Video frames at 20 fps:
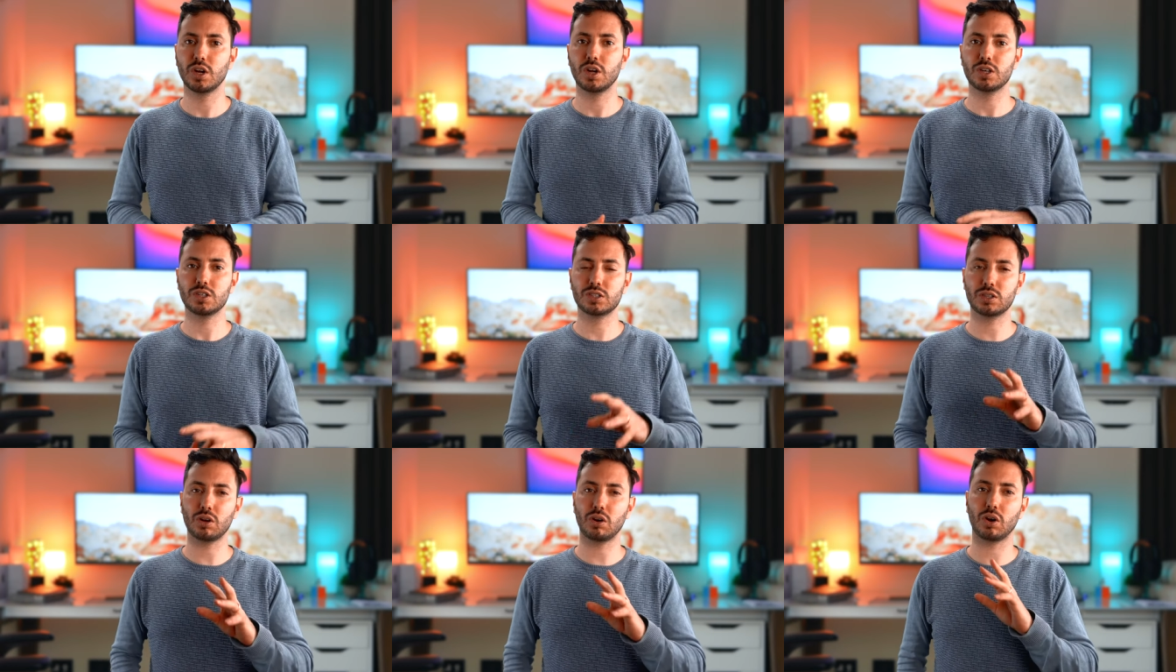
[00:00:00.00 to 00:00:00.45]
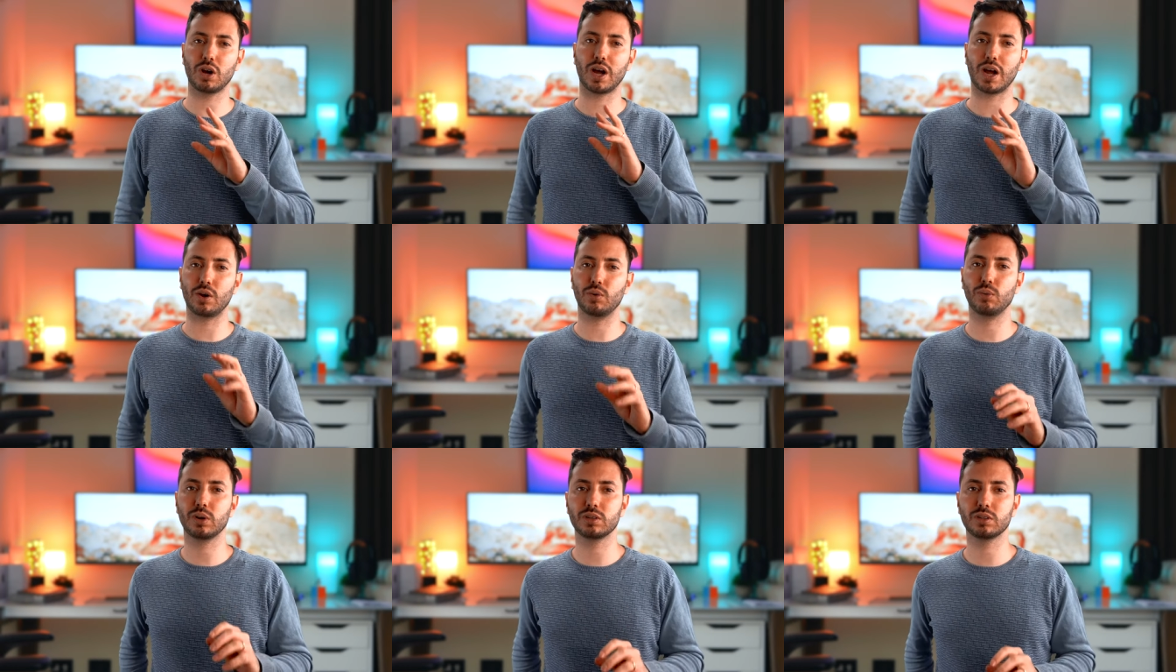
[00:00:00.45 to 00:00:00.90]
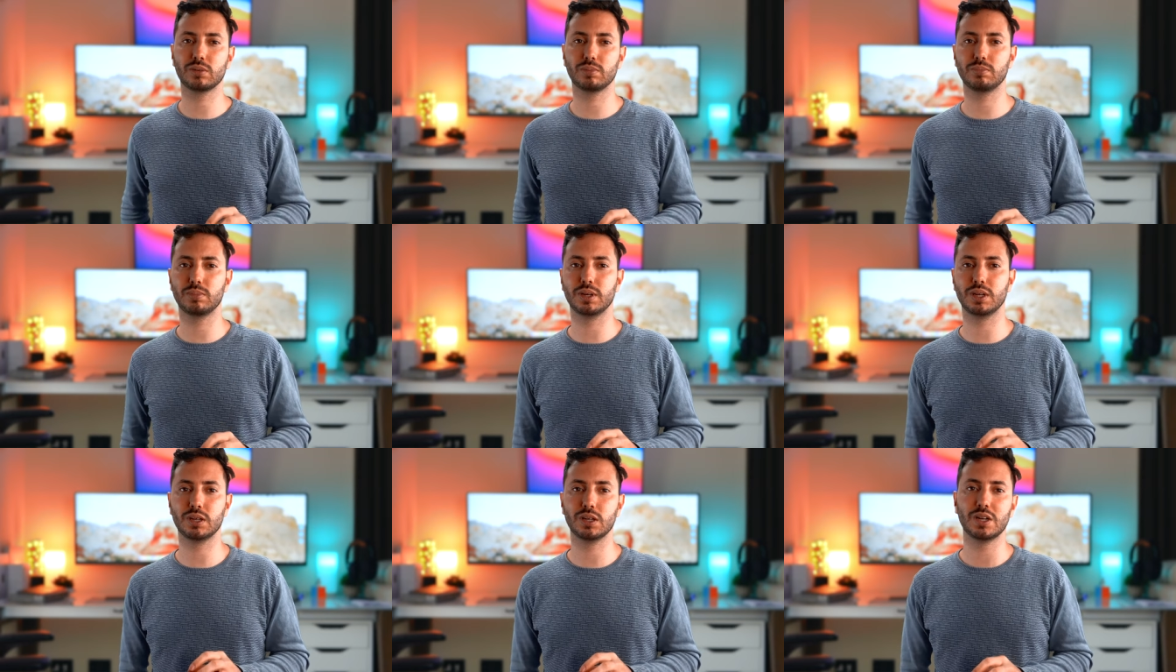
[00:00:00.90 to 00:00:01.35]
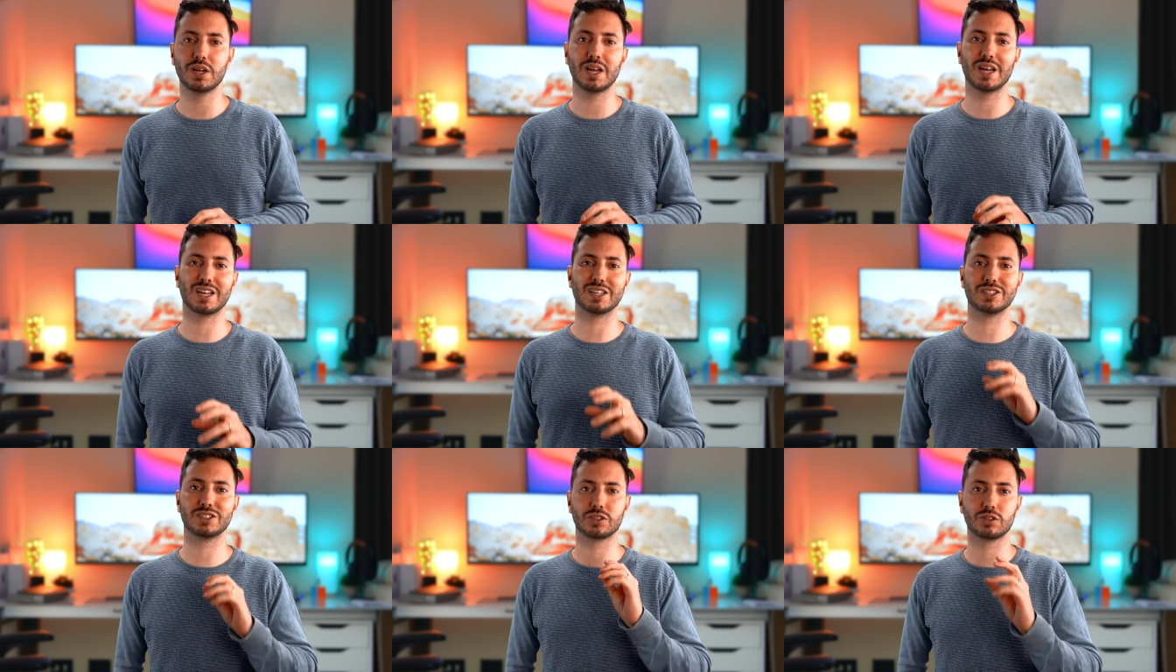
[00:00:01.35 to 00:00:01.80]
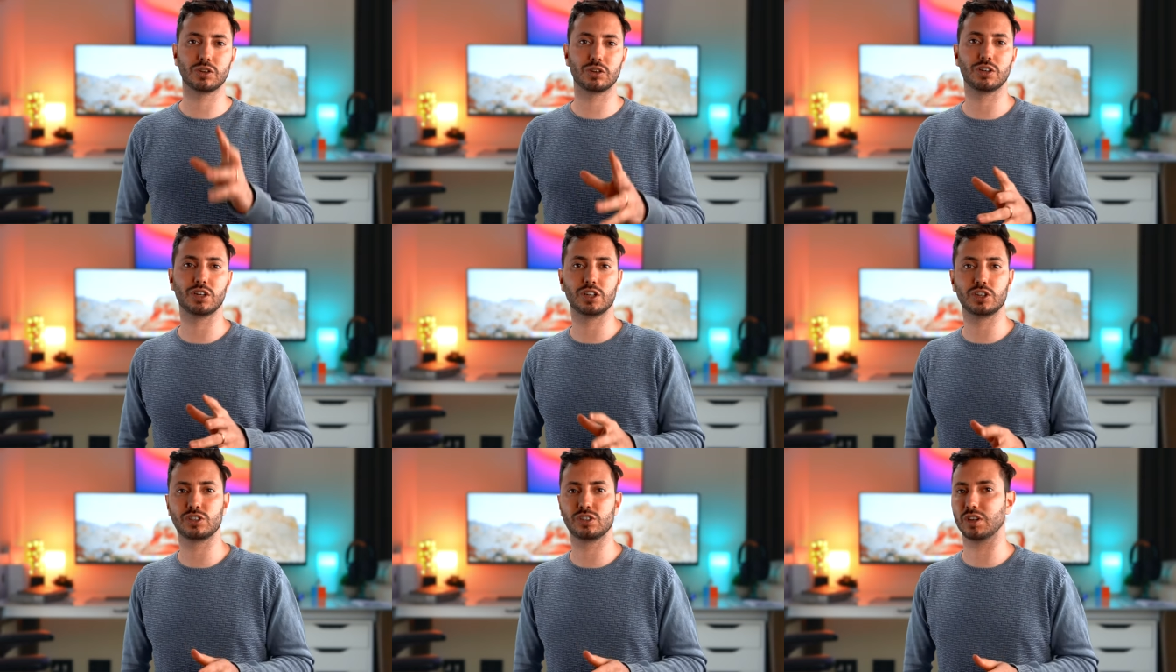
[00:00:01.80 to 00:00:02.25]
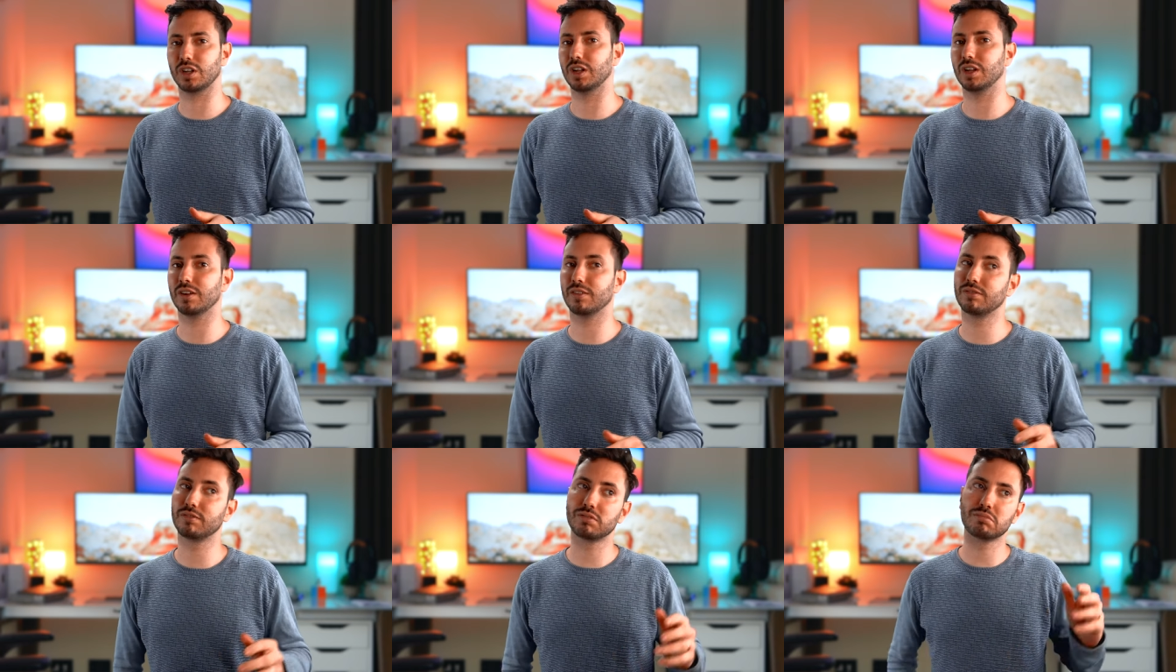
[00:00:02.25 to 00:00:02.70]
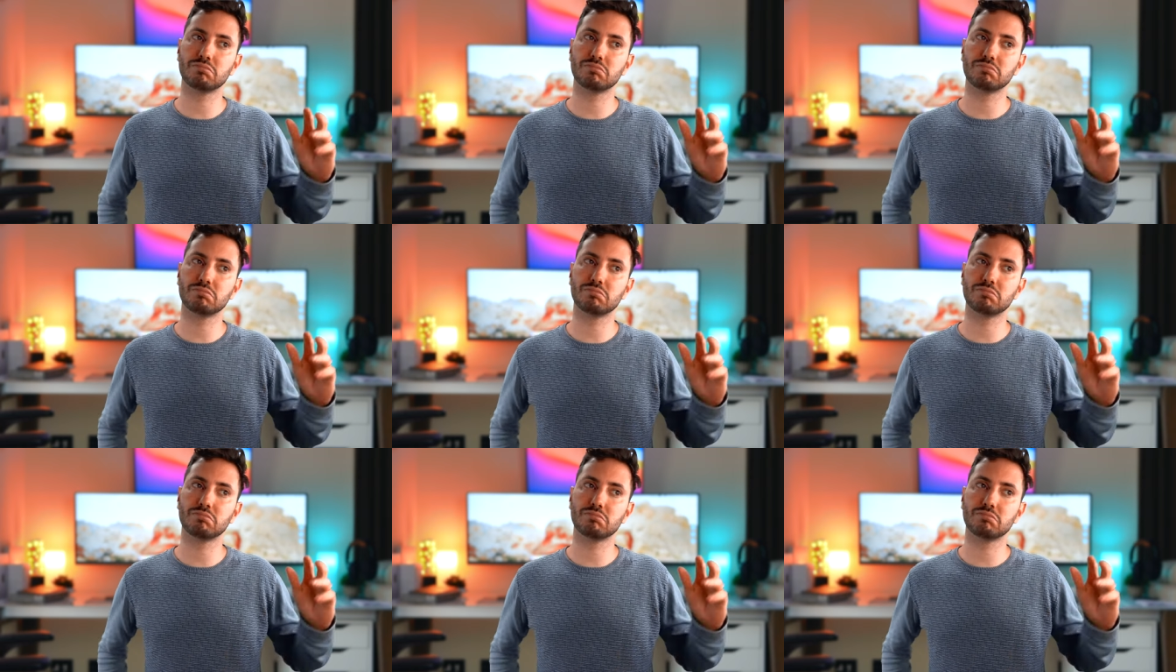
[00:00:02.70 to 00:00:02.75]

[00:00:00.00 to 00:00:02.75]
So I won't be astonished if